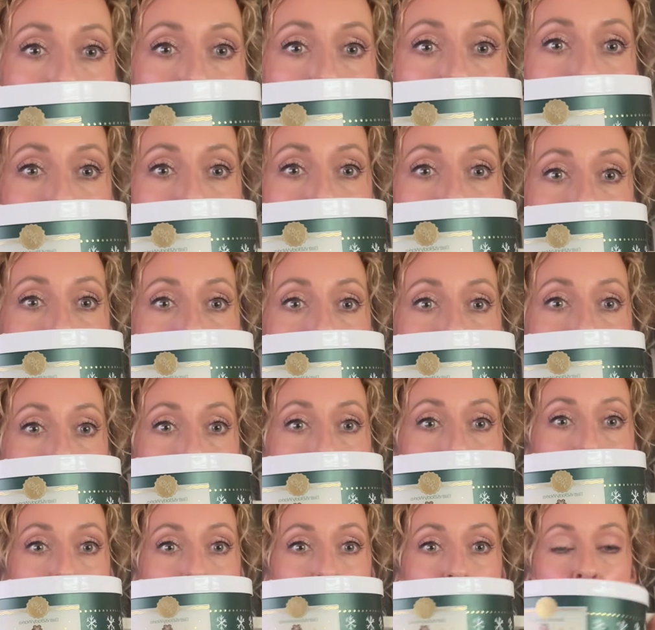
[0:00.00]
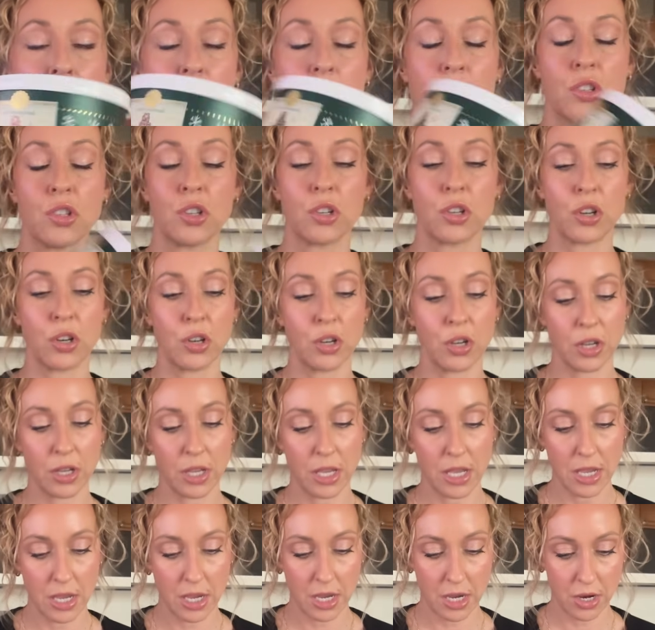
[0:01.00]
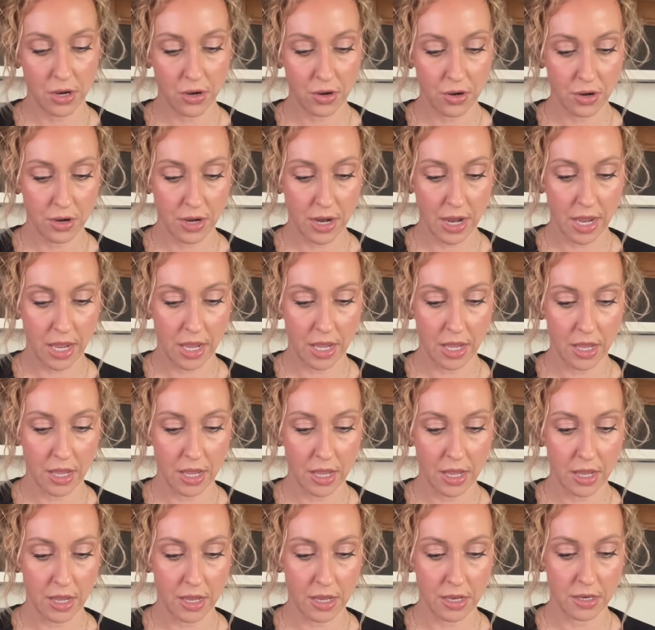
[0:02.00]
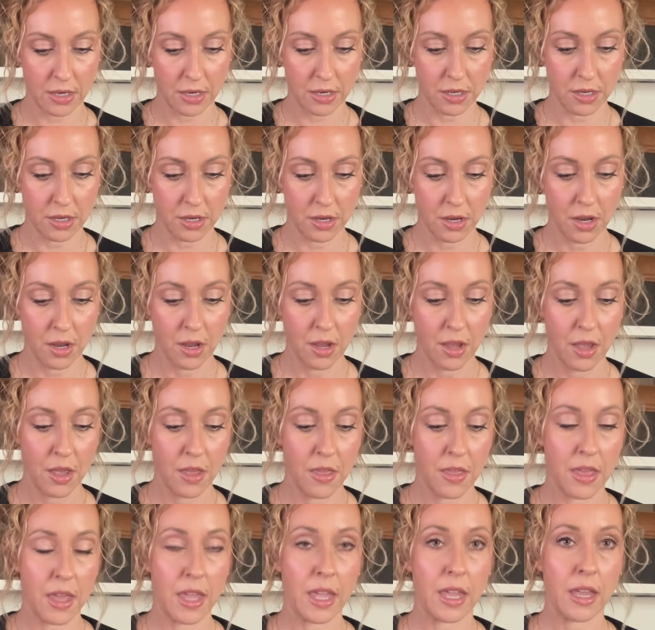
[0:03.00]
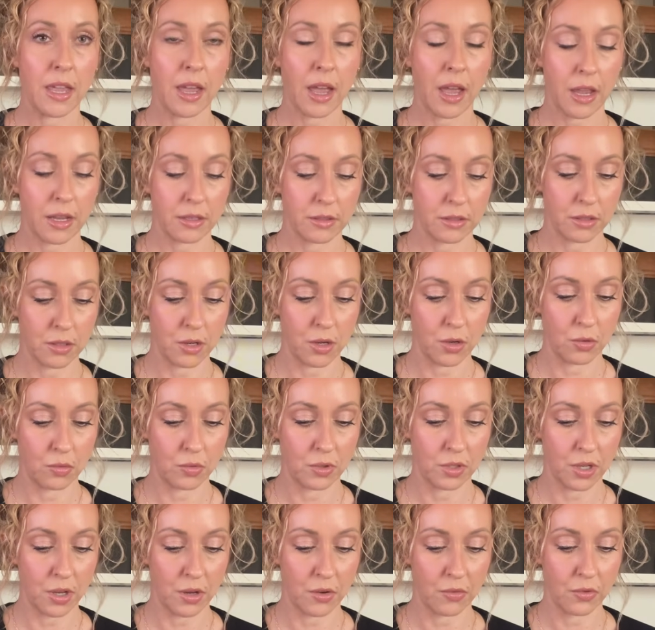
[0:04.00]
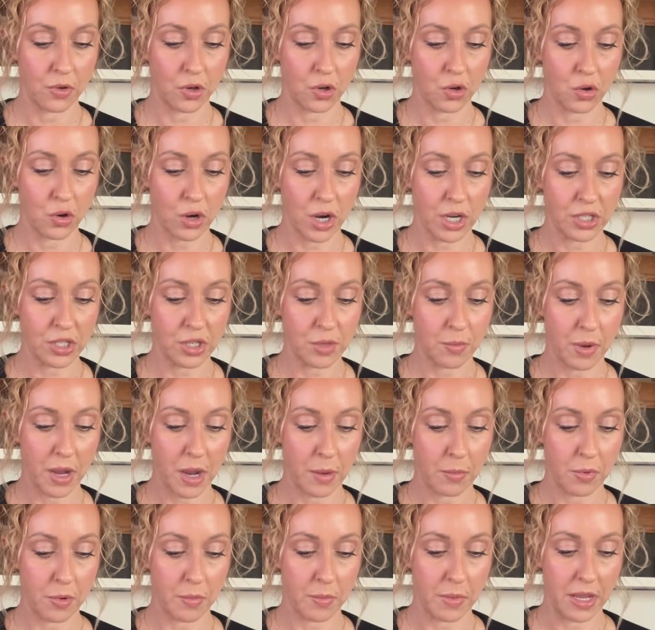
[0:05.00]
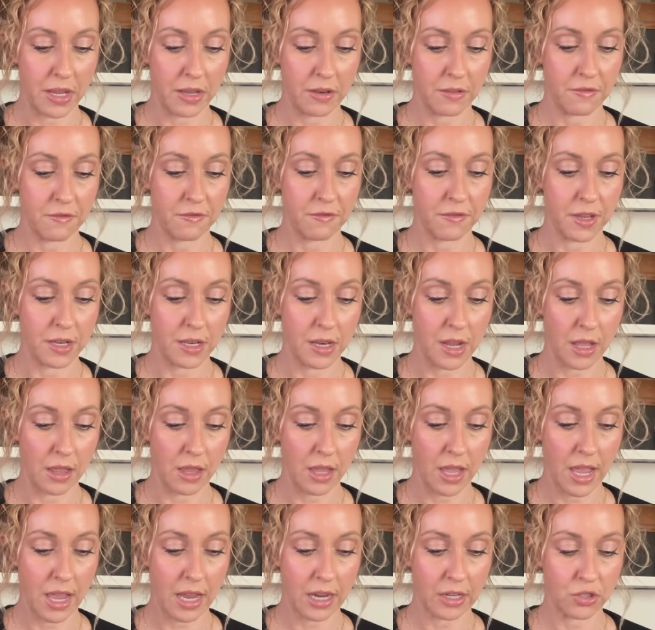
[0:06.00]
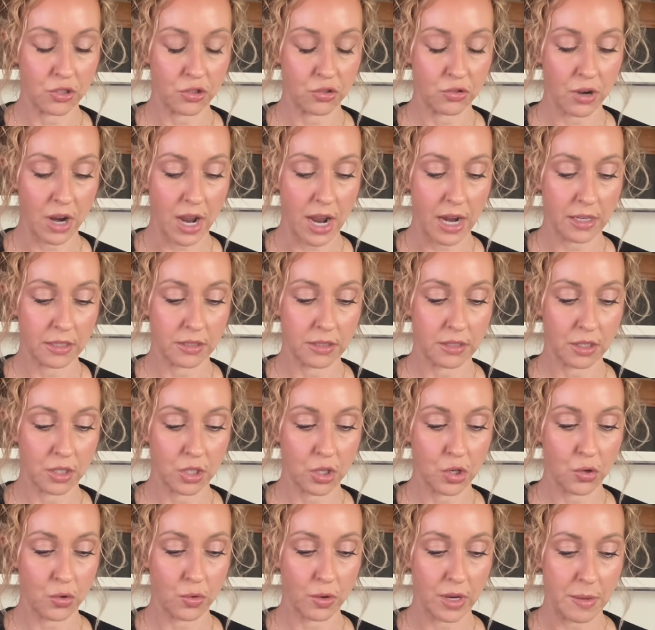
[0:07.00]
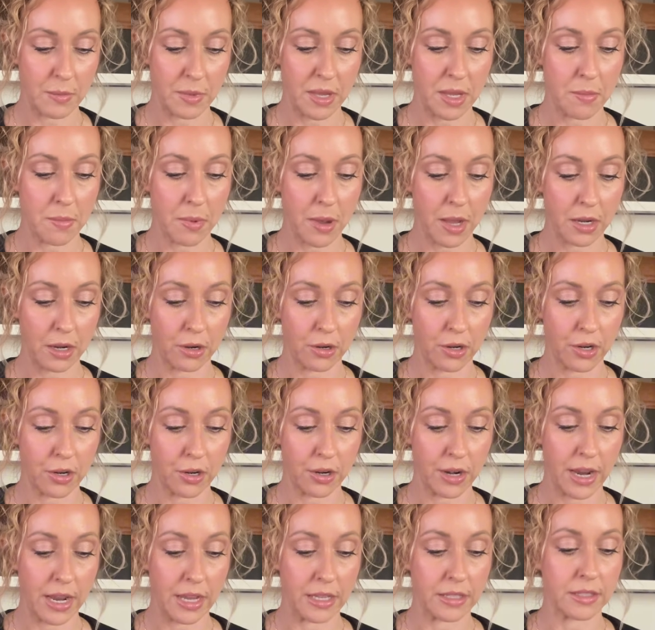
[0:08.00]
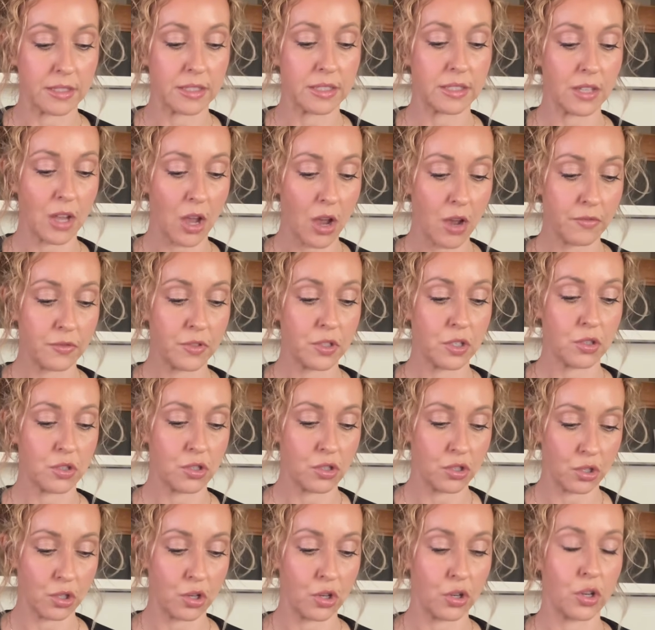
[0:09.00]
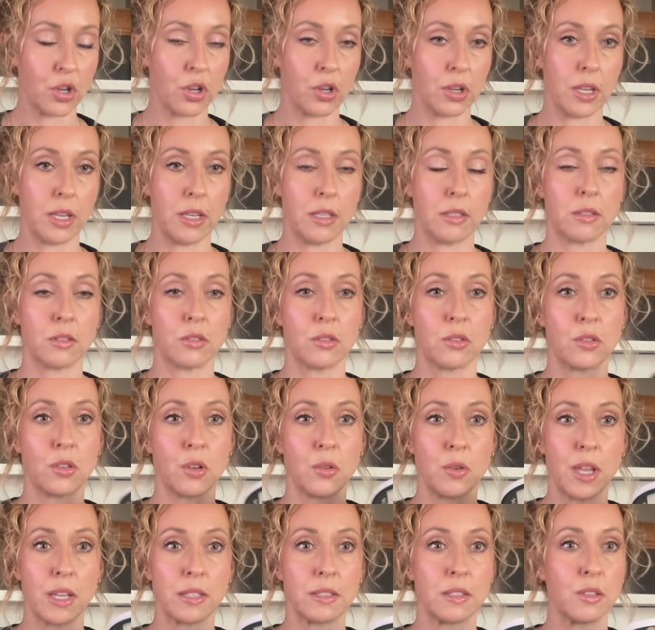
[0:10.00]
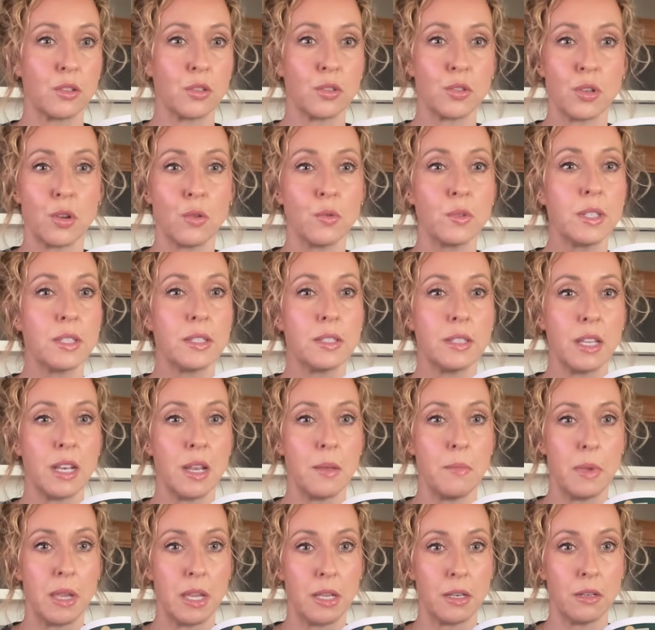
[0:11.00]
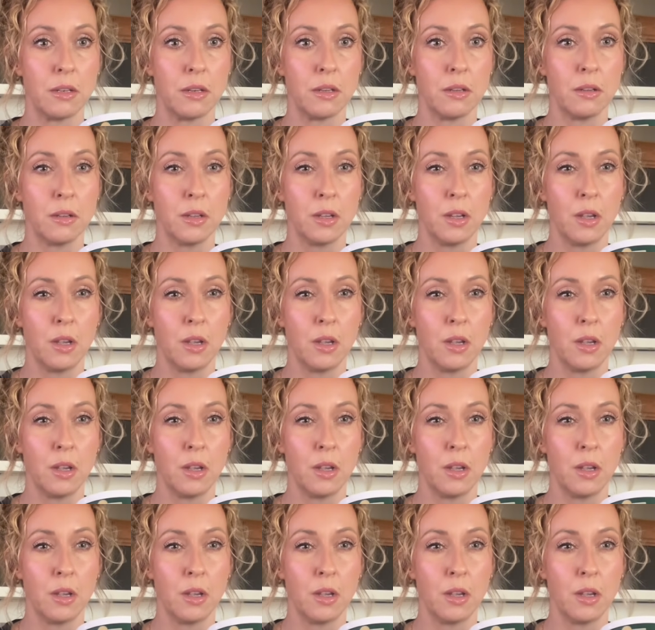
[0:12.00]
Works peppermint sugar cookie here, and it has notes of crushed peppermint, vanilla extract, creamy butter, and soft sugar cookies. So yes, there's no cinnamon